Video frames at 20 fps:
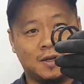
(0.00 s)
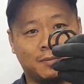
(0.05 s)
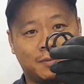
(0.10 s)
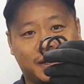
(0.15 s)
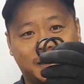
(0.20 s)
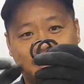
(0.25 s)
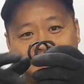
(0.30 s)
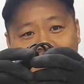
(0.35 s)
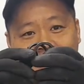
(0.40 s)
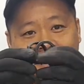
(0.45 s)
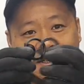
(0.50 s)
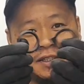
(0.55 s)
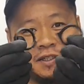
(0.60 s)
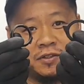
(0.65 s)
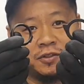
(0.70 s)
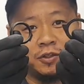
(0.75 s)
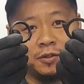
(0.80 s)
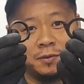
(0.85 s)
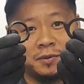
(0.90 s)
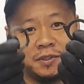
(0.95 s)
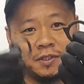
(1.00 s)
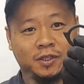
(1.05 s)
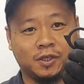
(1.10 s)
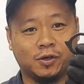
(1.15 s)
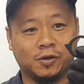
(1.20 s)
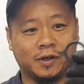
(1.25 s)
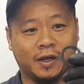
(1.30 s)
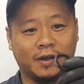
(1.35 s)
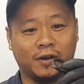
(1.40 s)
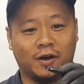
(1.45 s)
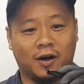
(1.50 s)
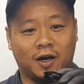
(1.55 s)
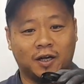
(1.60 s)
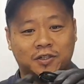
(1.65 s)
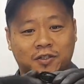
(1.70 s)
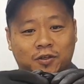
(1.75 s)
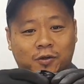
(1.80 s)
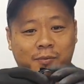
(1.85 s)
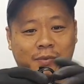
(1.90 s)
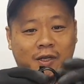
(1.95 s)
Basically, this tube seal can
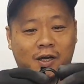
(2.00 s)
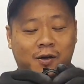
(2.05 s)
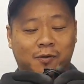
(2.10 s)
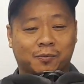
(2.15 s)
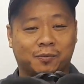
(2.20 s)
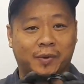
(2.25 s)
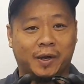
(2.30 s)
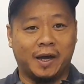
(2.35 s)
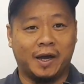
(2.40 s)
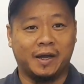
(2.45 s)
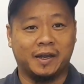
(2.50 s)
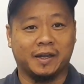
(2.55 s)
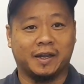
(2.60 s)
also become bad.